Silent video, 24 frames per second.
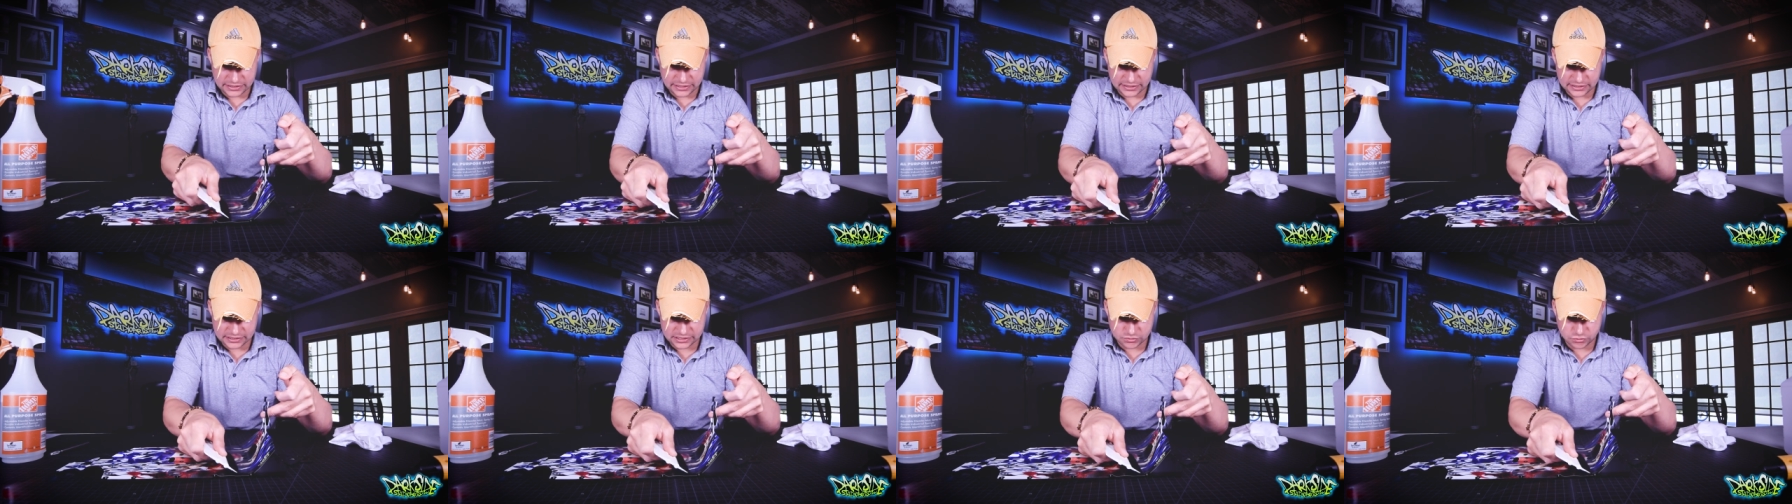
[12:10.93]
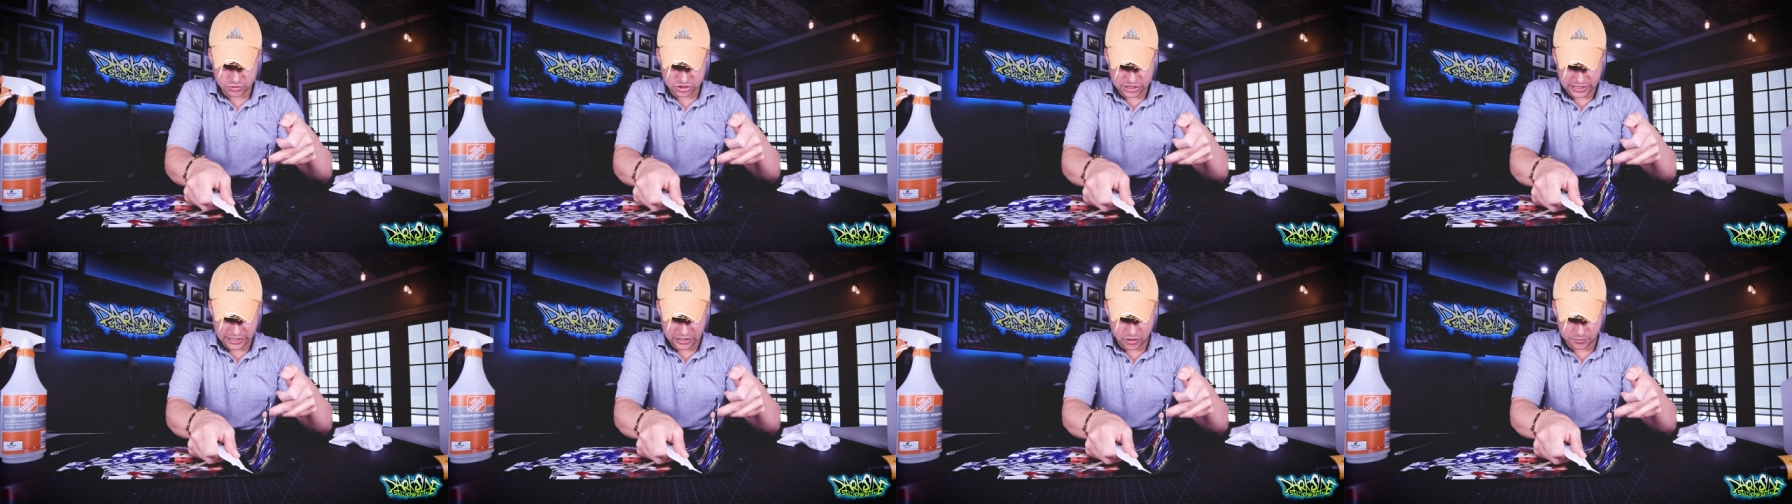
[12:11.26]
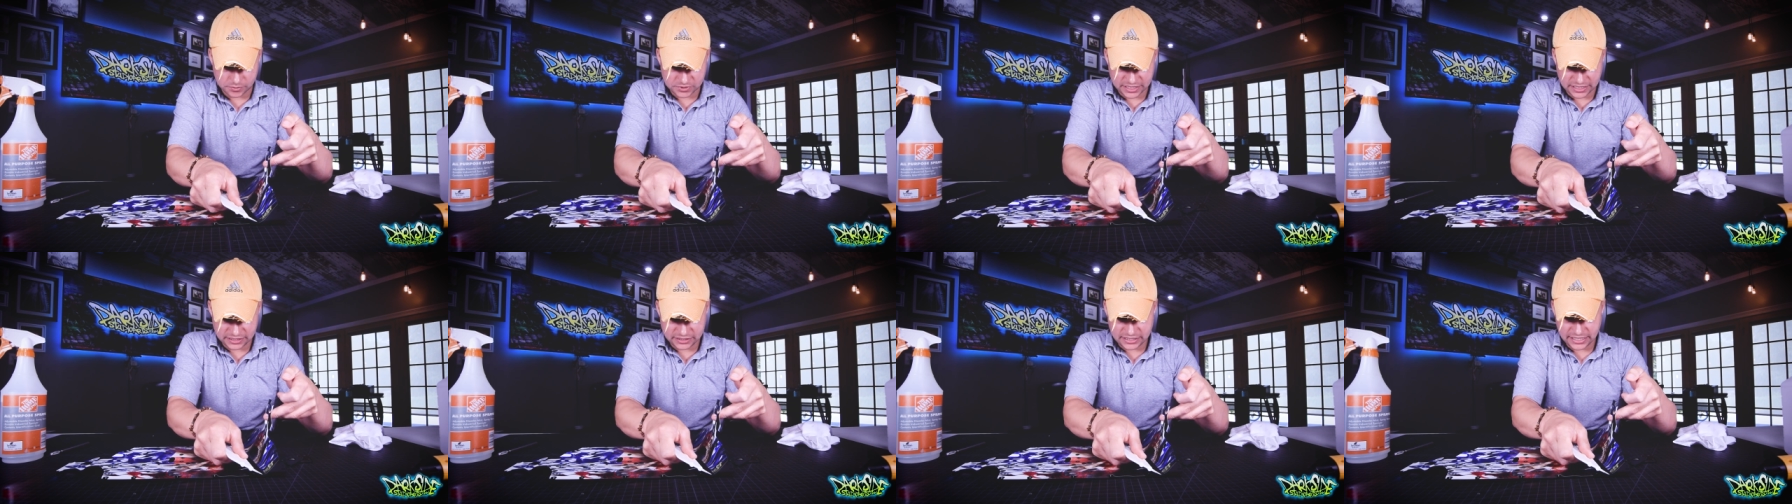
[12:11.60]
this, which
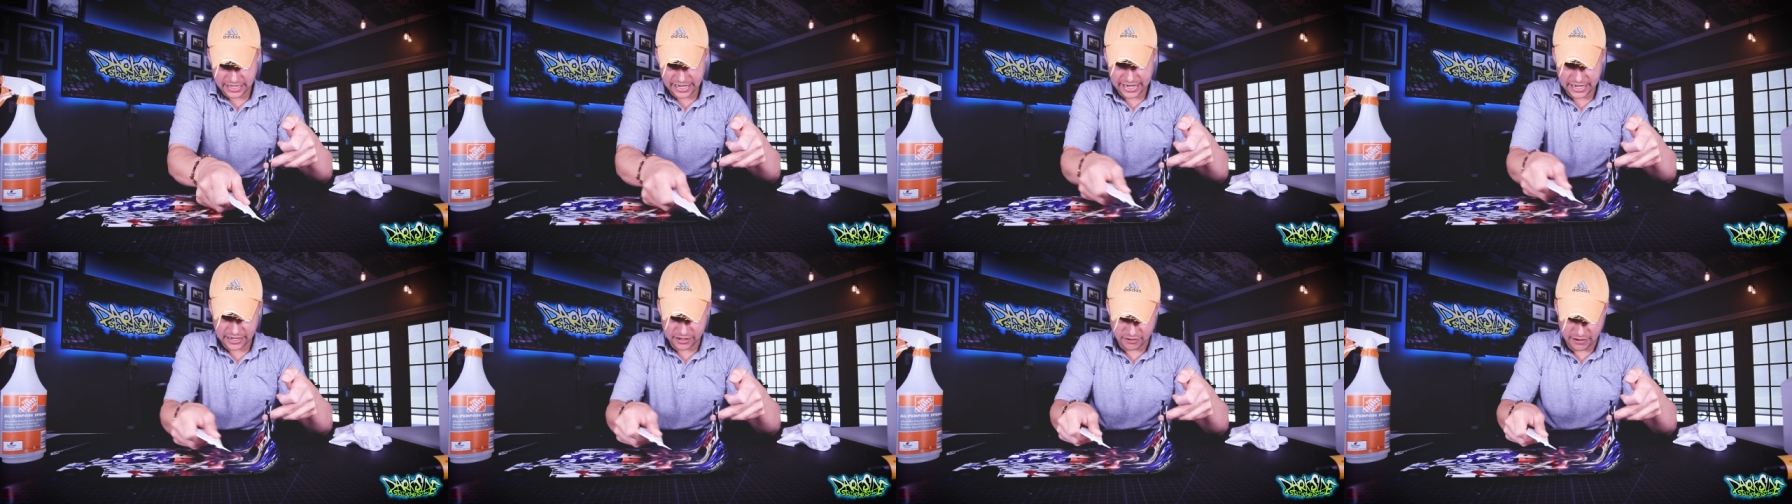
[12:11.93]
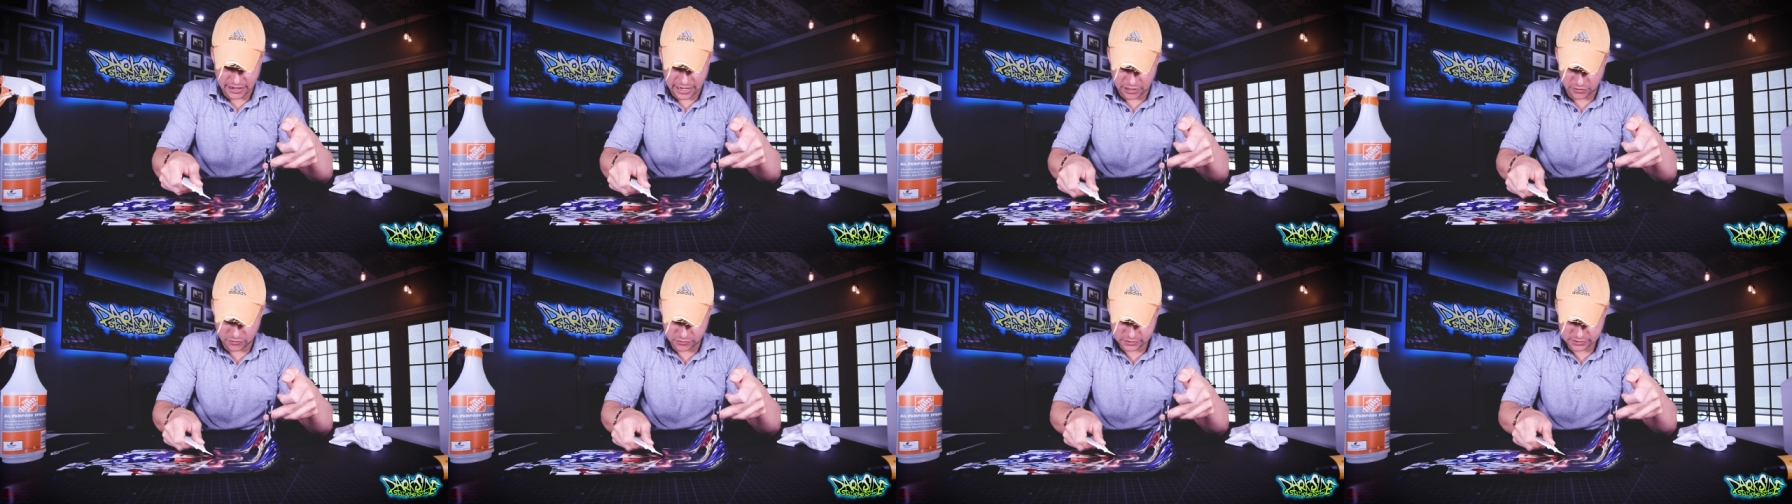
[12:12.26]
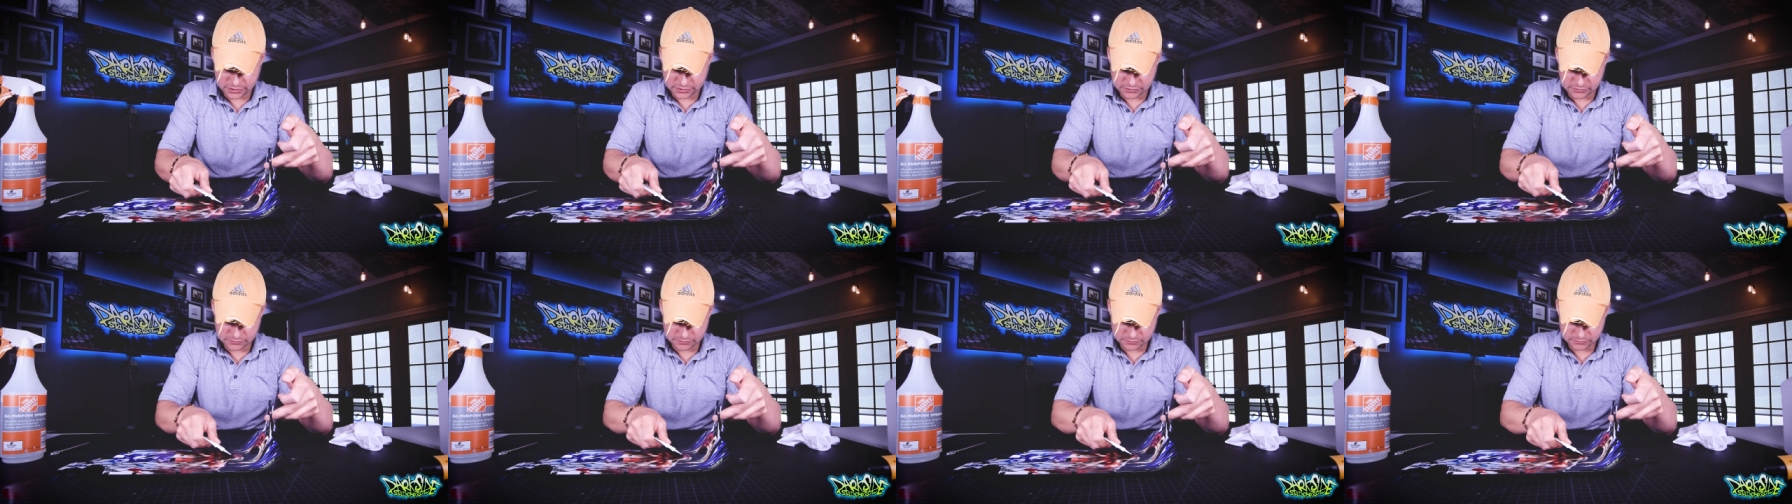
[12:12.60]
helps get the air
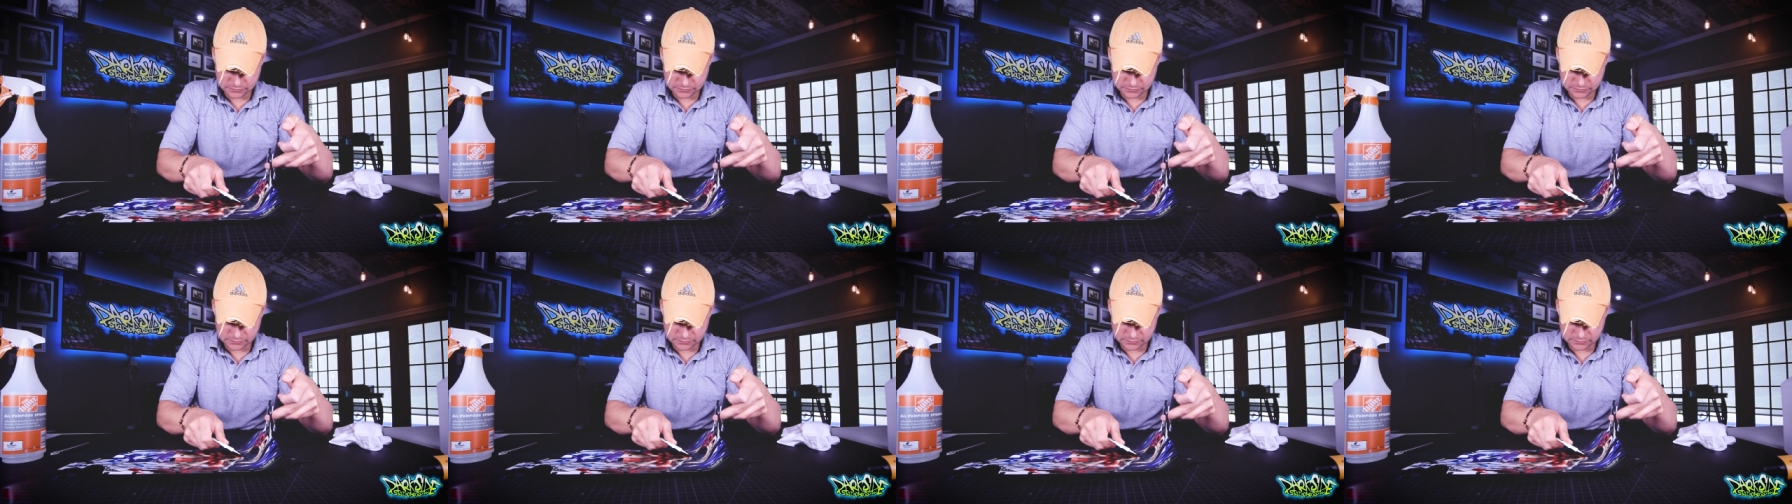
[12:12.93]
out.